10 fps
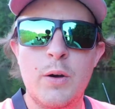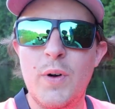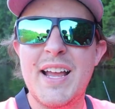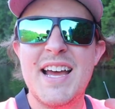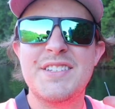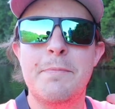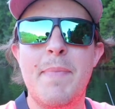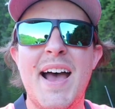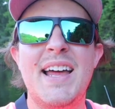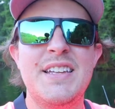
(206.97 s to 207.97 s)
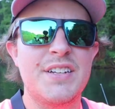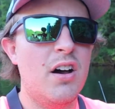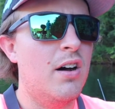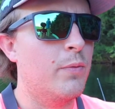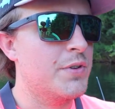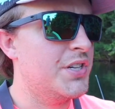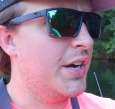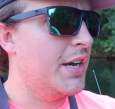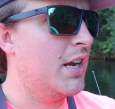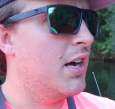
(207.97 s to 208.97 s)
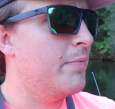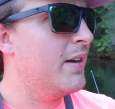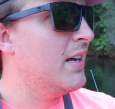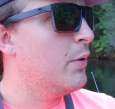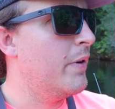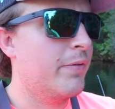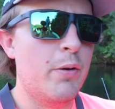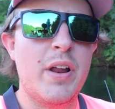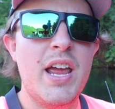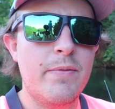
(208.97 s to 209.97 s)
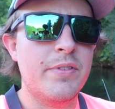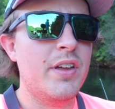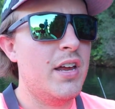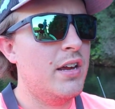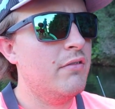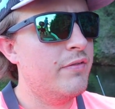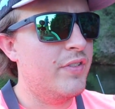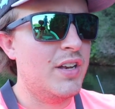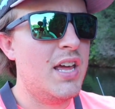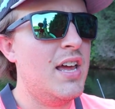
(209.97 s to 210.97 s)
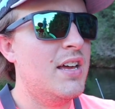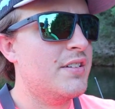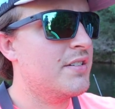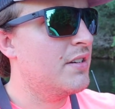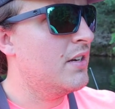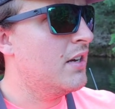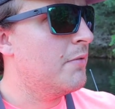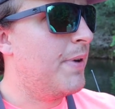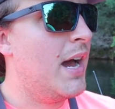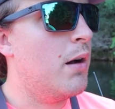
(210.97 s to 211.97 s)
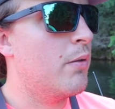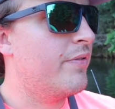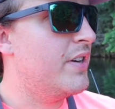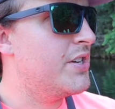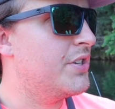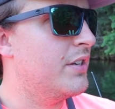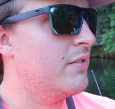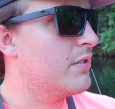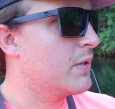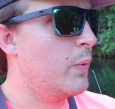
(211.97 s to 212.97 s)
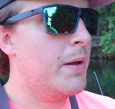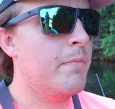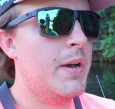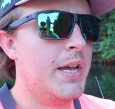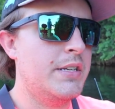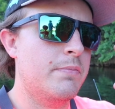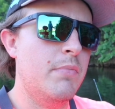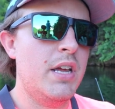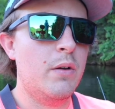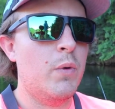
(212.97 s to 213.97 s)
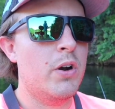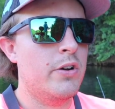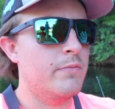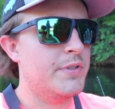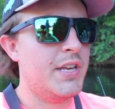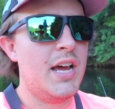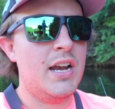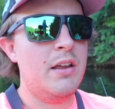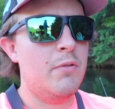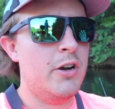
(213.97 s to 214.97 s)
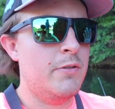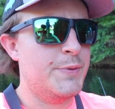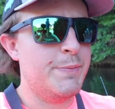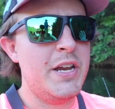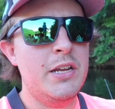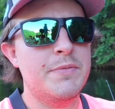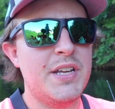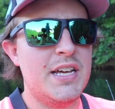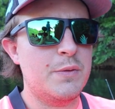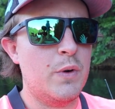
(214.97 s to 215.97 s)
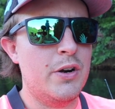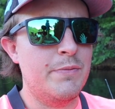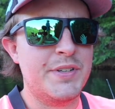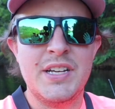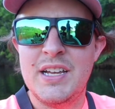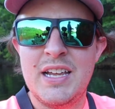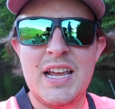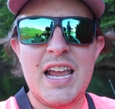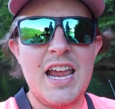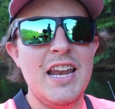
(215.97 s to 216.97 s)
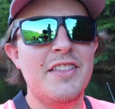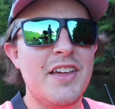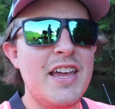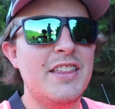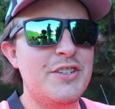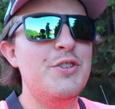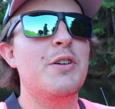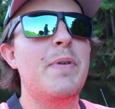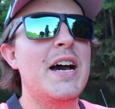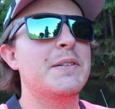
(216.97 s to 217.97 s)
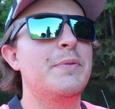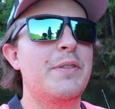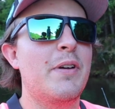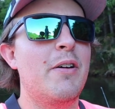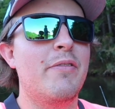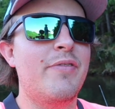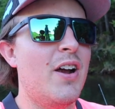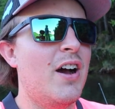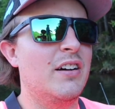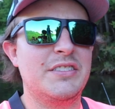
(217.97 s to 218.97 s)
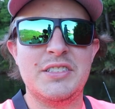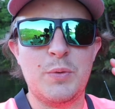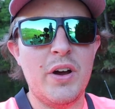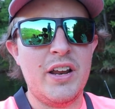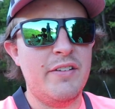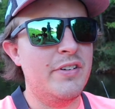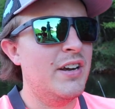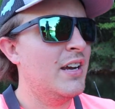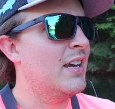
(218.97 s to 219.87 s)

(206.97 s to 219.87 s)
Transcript: Well guys, the bite is off. We're sucking it up. We've thrown everything, finesse, power fishing, swim baits, big worms, tiny worms, medium-sized worms, anything that you could possibly throw, frogs, just whatever.